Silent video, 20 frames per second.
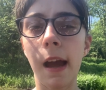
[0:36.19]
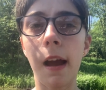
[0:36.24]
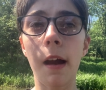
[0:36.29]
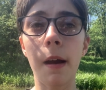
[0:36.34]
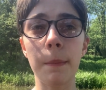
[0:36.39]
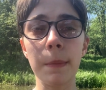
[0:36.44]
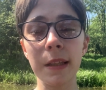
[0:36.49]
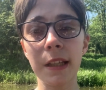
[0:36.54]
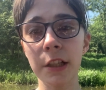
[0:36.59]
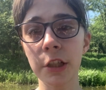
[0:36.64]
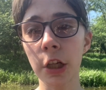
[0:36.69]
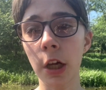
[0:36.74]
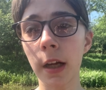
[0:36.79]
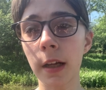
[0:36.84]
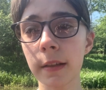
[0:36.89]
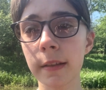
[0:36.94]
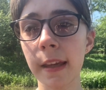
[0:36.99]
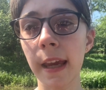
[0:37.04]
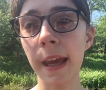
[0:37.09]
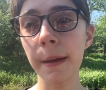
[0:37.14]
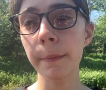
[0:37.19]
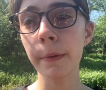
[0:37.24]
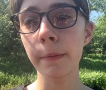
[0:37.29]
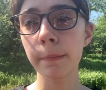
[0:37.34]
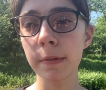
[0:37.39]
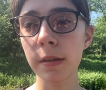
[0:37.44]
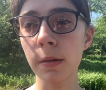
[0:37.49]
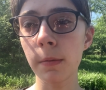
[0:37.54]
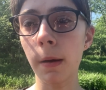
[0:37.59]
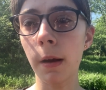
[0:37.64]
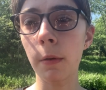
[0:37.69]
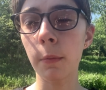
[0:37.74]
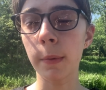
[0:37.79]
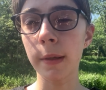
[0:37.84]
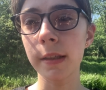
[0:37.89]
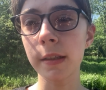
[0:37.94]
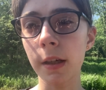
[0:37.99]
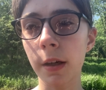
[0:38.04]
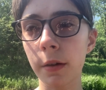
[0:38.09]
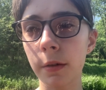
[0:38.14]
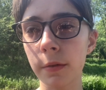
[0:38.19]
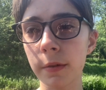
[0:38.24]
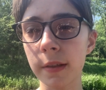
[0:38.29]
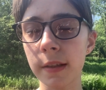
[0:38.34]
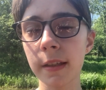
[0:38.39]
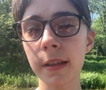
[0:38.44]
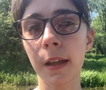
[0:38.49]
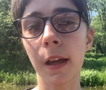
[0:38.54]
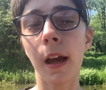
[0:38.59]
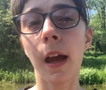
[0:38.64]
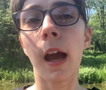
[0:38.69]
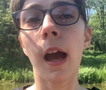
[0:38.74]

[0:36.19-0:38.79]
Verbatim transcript: and the child came up to our windows,